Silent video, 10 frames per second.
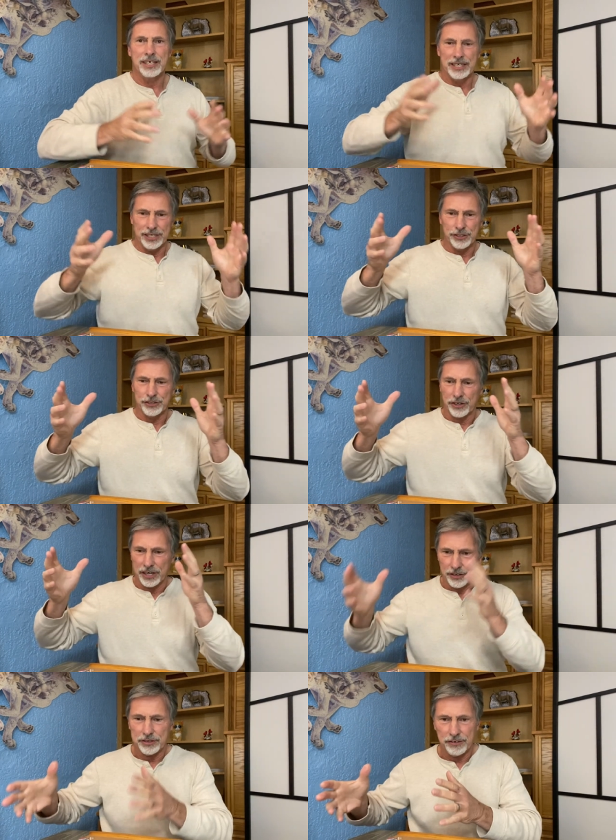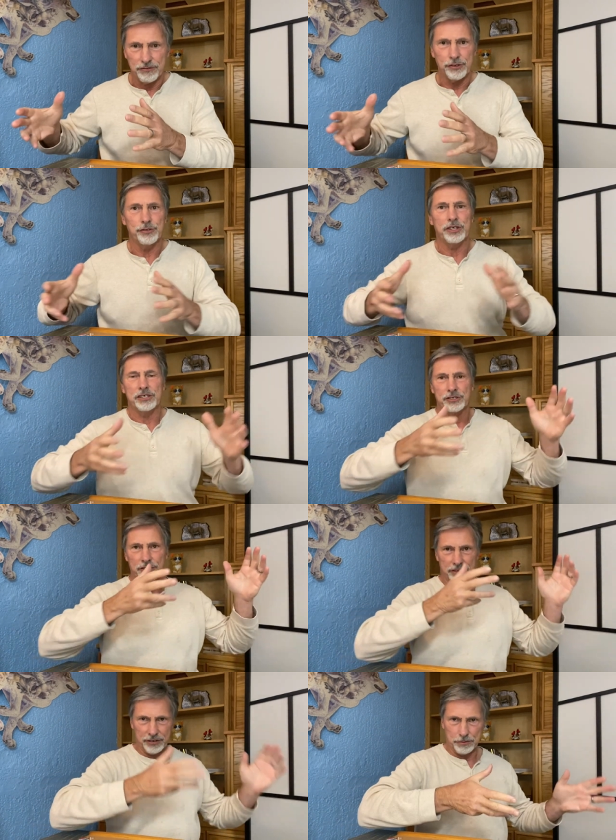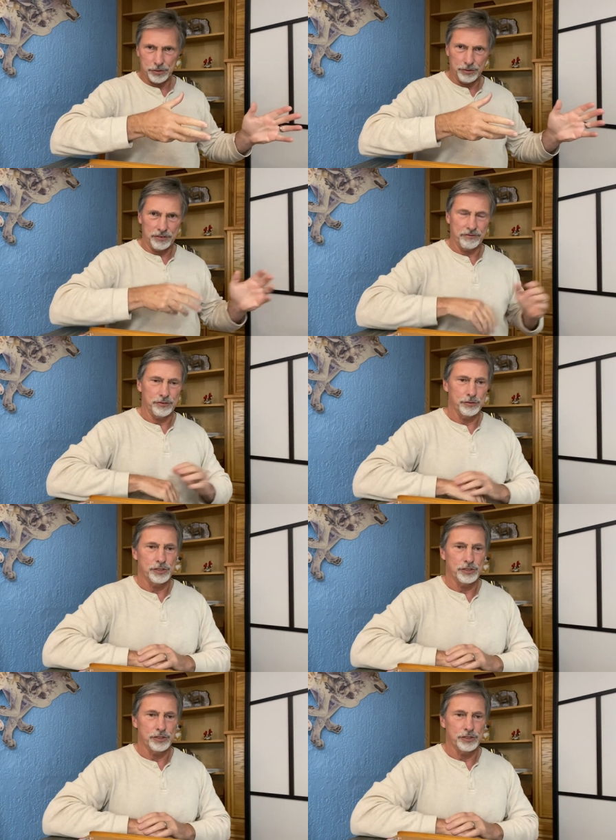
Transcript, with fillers: here's our healthy food, here's our therapeutic food.